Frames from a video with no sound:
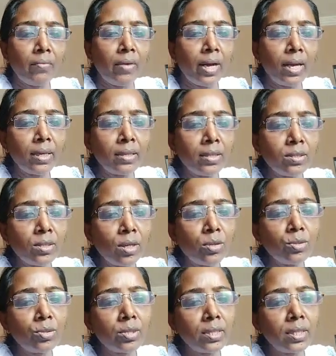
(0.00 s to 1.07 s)
where the
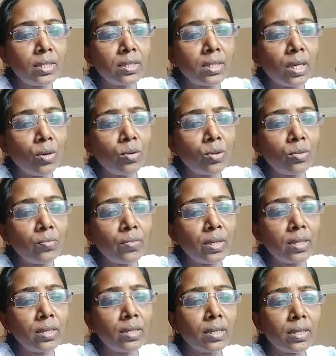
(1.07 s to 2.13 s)
solution is sought
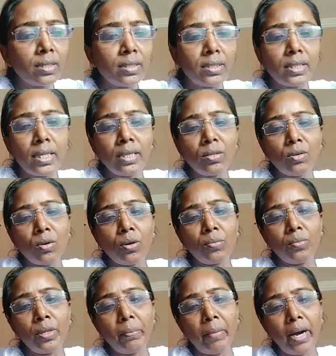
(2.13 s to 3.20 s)
with the consent
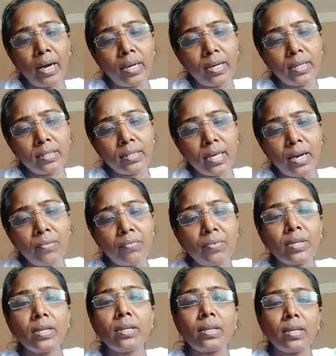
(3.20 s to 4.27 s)
of the parties
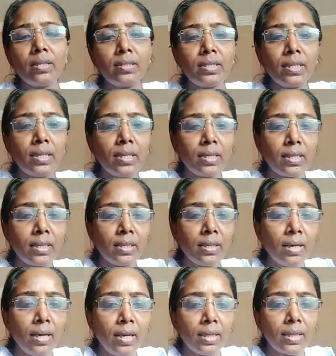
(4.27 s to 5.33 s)
after considering
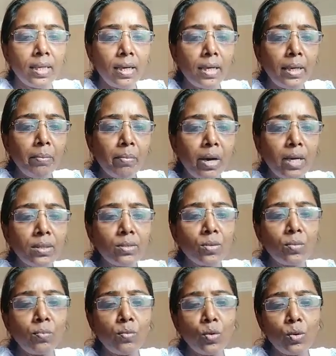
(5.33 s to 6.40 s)
the
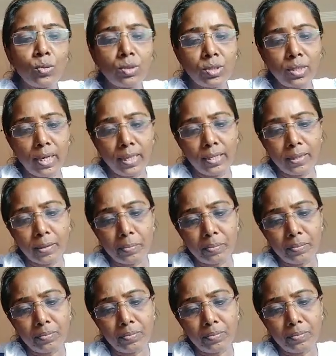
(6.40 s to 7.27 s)
demands of both sides.